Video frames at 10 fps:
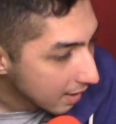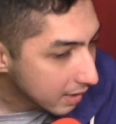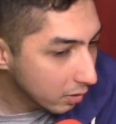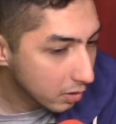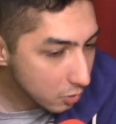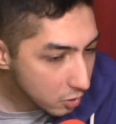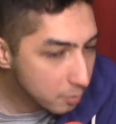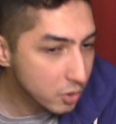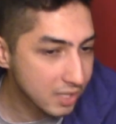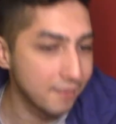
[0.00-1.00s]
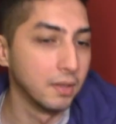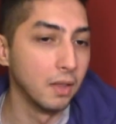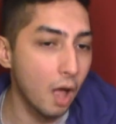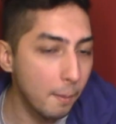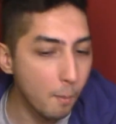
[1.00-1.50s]
YouTube used to have a
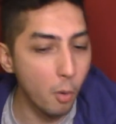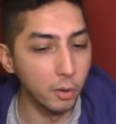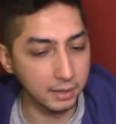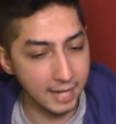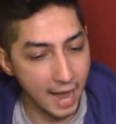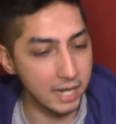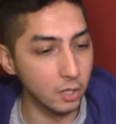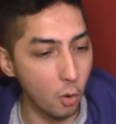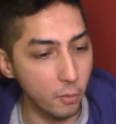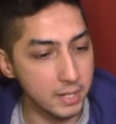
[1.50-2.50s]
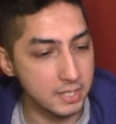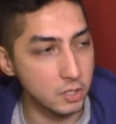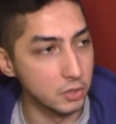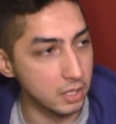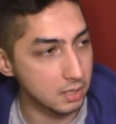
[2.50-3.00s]
lot more categories
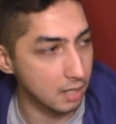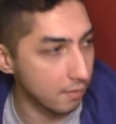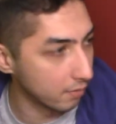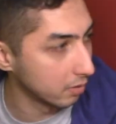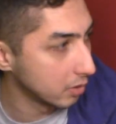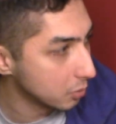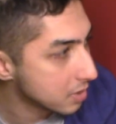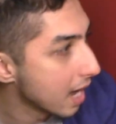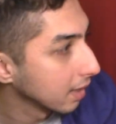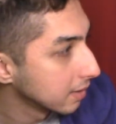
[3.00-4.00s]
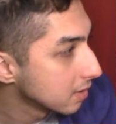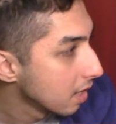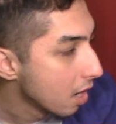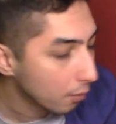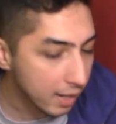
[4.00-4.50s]
to discover new talent.
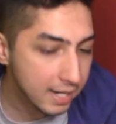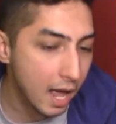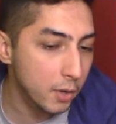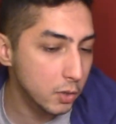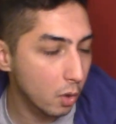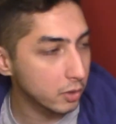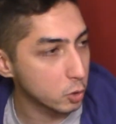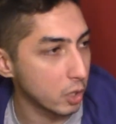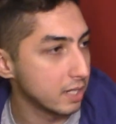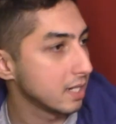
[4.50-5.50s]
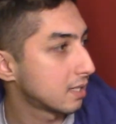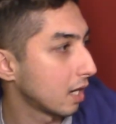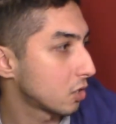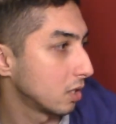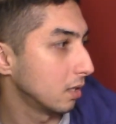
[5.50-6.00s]
Right now, you go on the trending
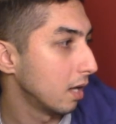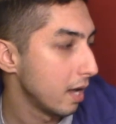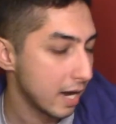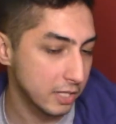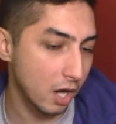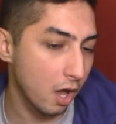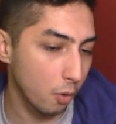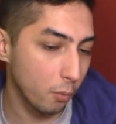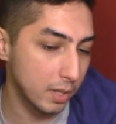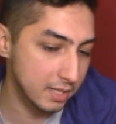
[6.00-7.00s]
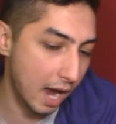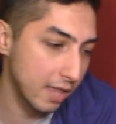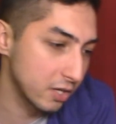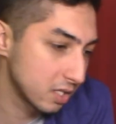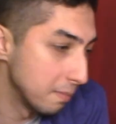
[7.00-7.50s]
section, it's always
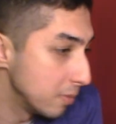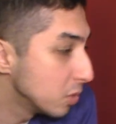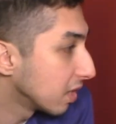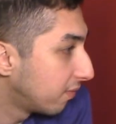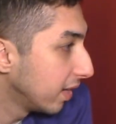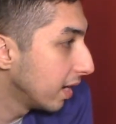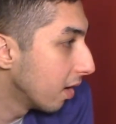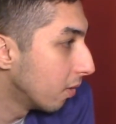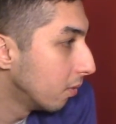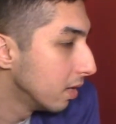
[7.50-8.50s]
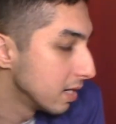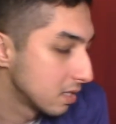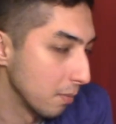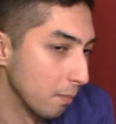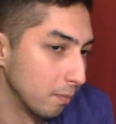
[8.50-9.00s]
either some music video,
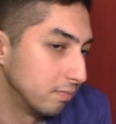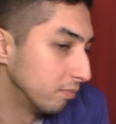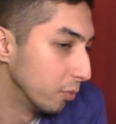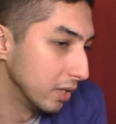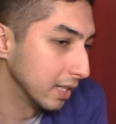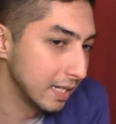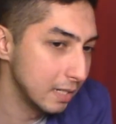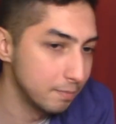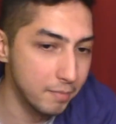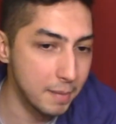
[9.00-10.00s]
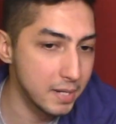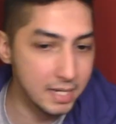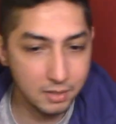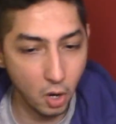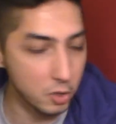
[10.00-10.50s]
some really
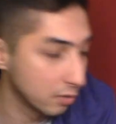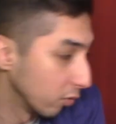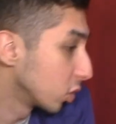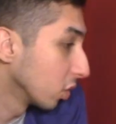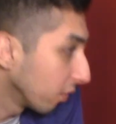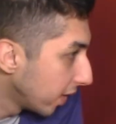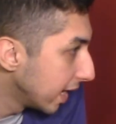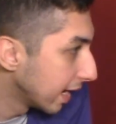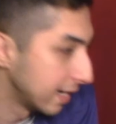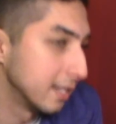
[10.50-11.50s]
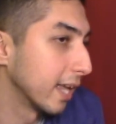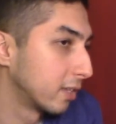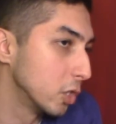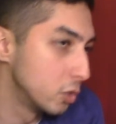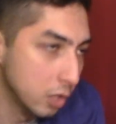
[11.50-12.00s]
maybe controversial thing, and then
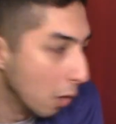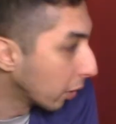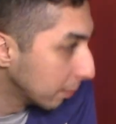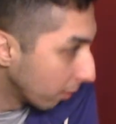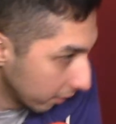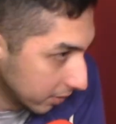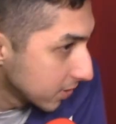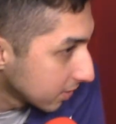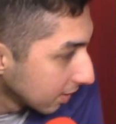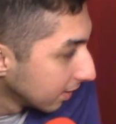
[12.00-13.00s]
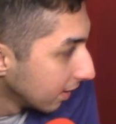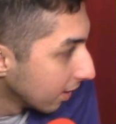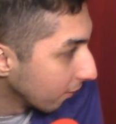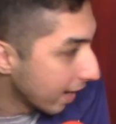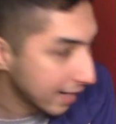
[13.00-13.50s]
like the Logan brothers,
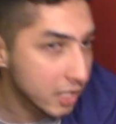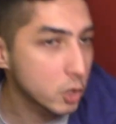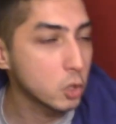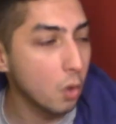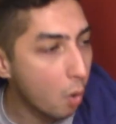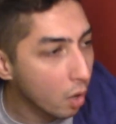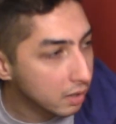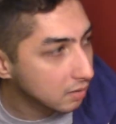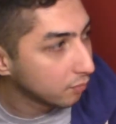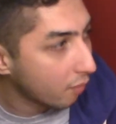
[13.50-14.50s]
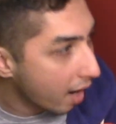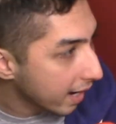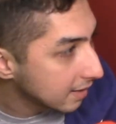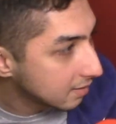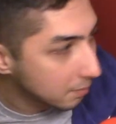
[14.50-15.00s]
right? And it's so hard to
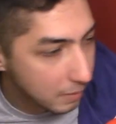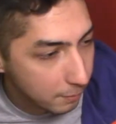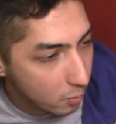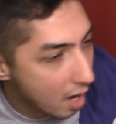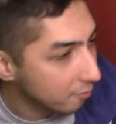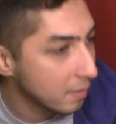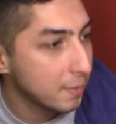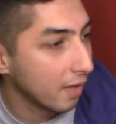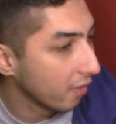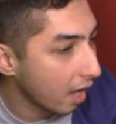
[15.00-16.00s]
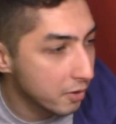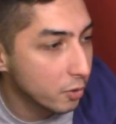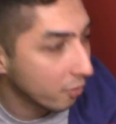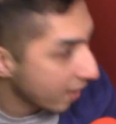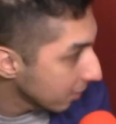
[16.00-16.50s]
find the people who have maybe
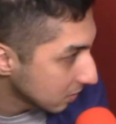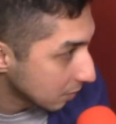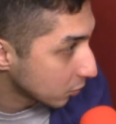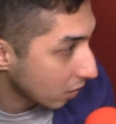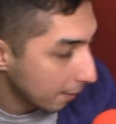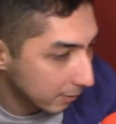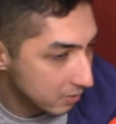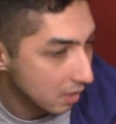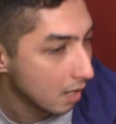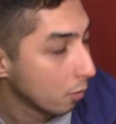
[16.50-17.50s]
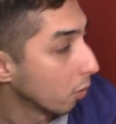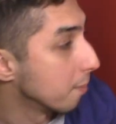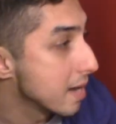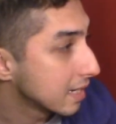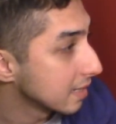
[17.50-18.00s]
under 1,000 subscribers who are
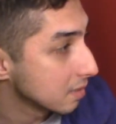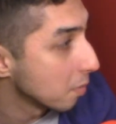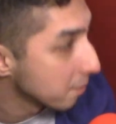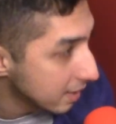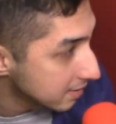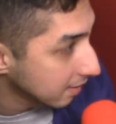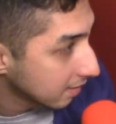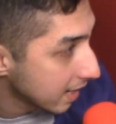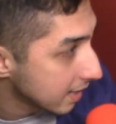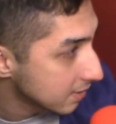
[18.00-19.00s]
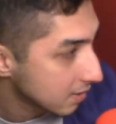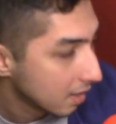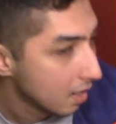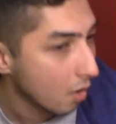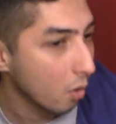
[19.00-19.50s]
making some amazing things,
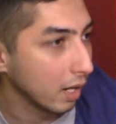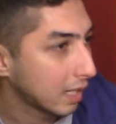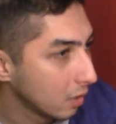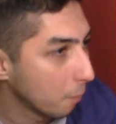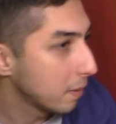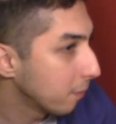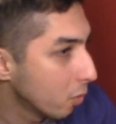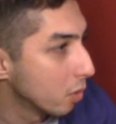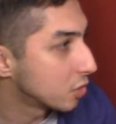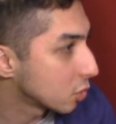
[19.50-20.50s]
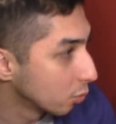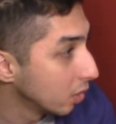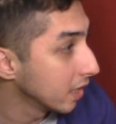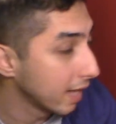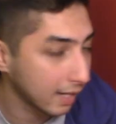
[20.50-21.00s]
or like people who are just
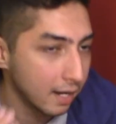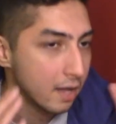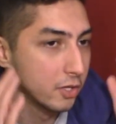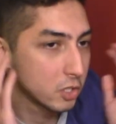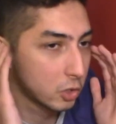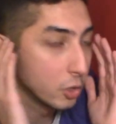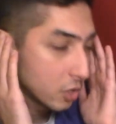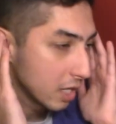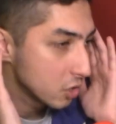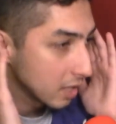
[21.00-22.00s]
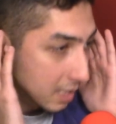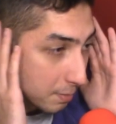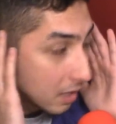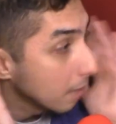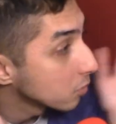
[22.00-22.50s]
really like the search engine
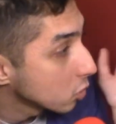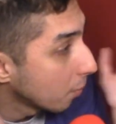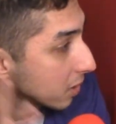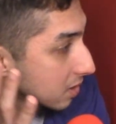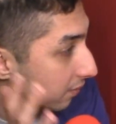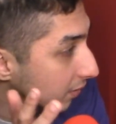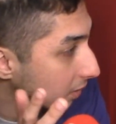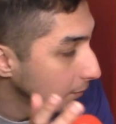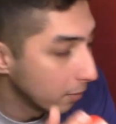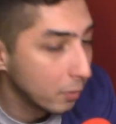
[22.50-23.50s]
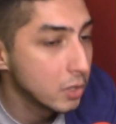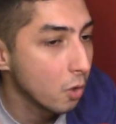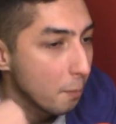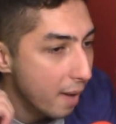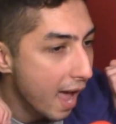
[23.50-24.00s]
has become so much difficult. But when you
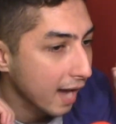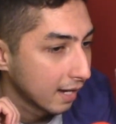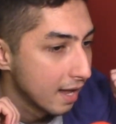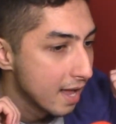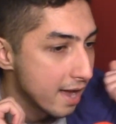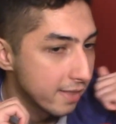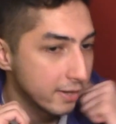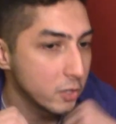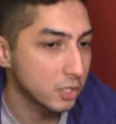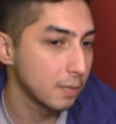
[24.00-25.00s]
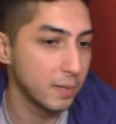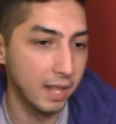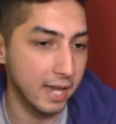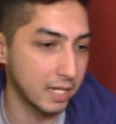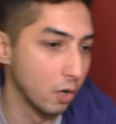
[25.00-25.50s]
go back, there used to be
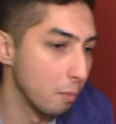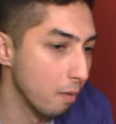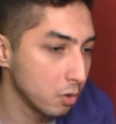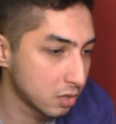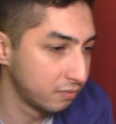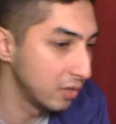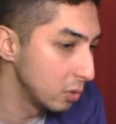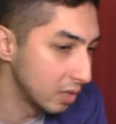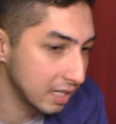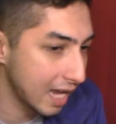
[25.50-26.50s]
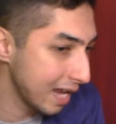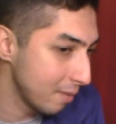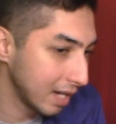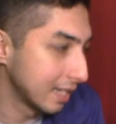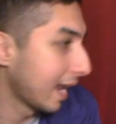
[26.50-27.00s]
like most viewed in
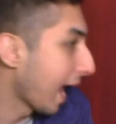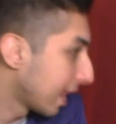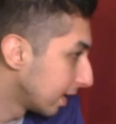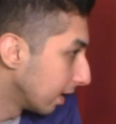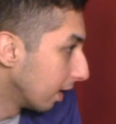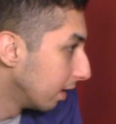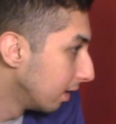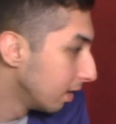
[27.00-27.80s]
gaming in Canada.